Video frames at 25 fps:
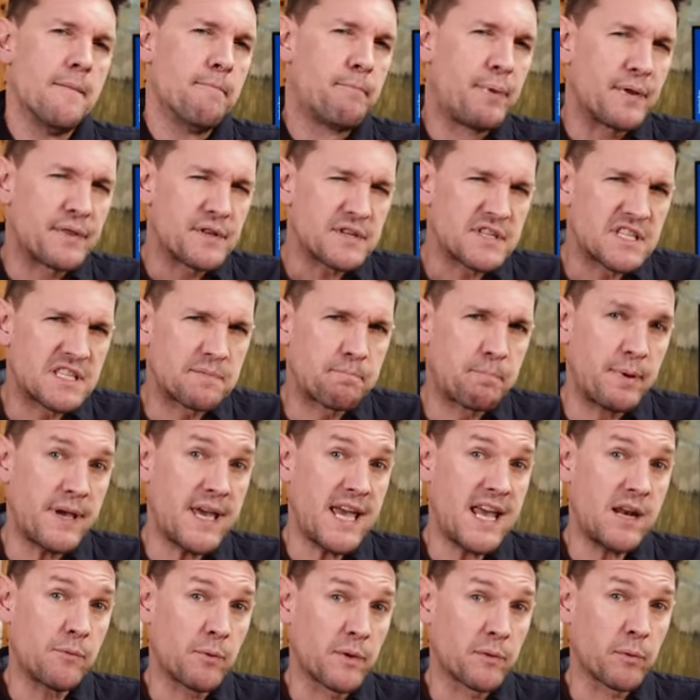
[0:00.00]
But the
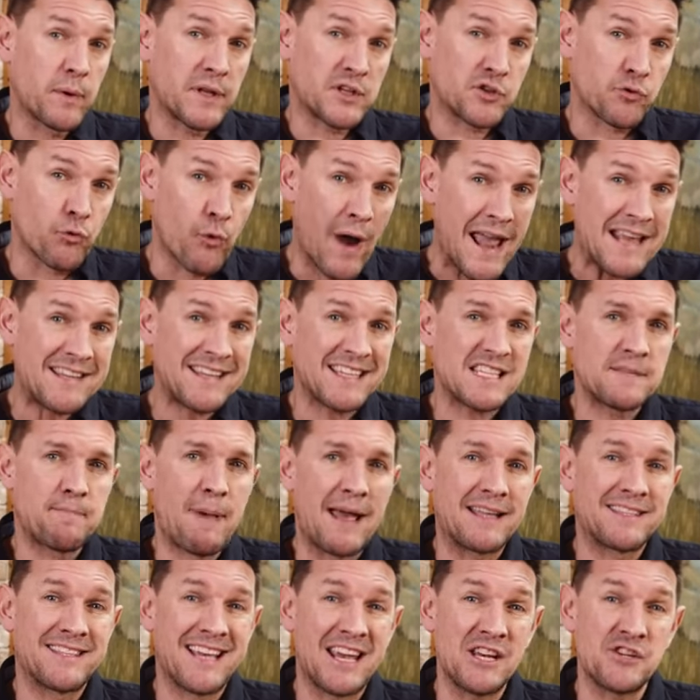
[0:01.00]
speed with which rate
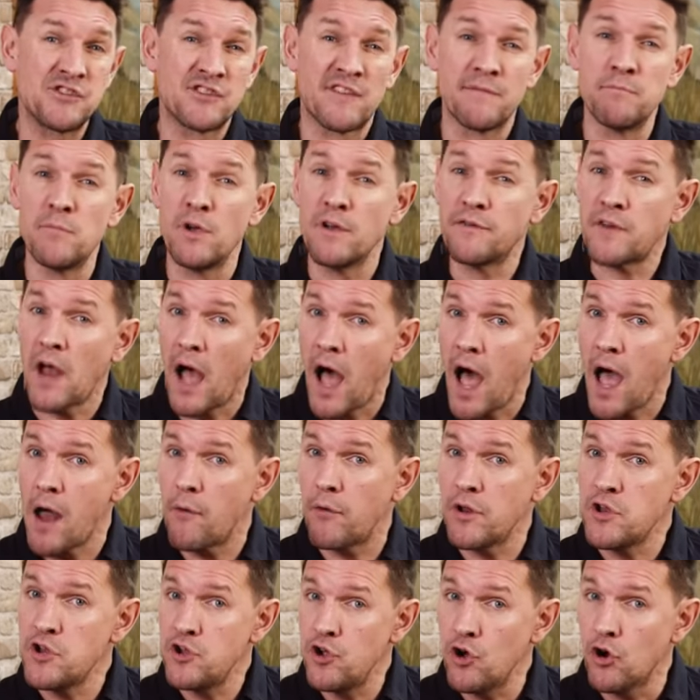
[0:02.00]
expectations have moved
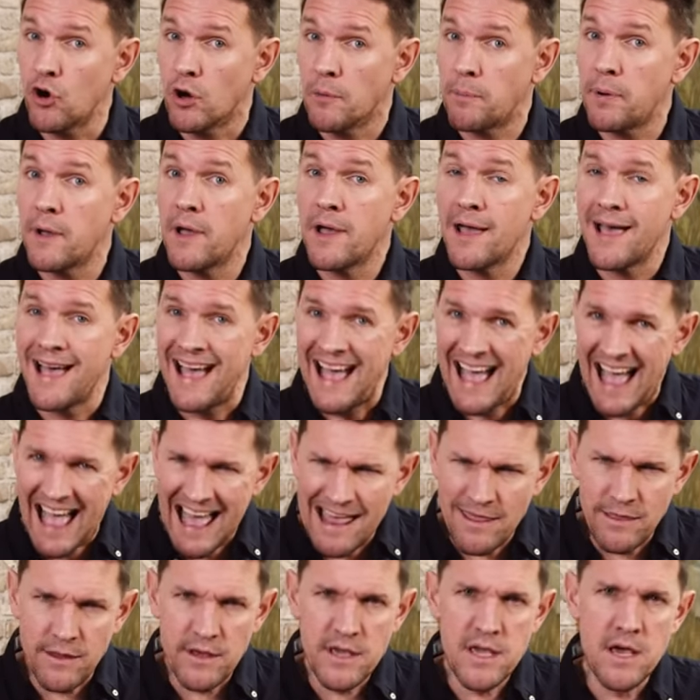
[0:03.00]
higher in Europe
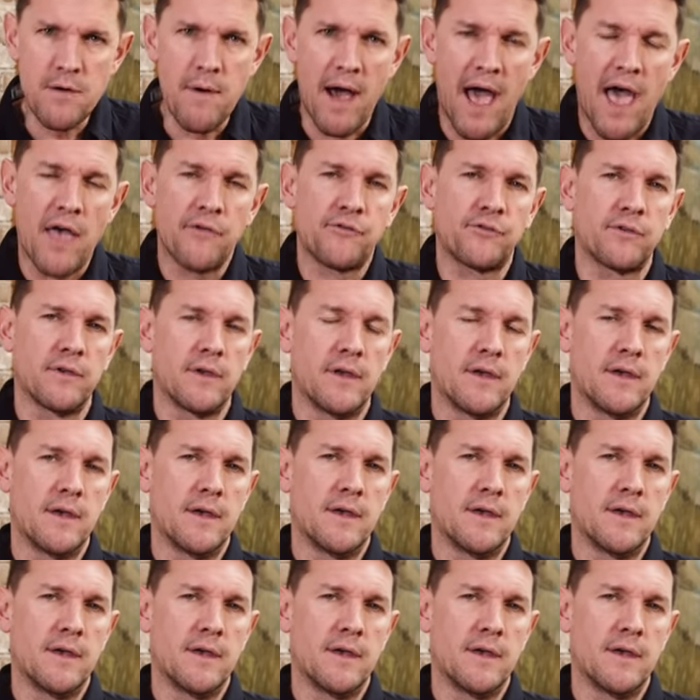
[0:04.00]
and the U S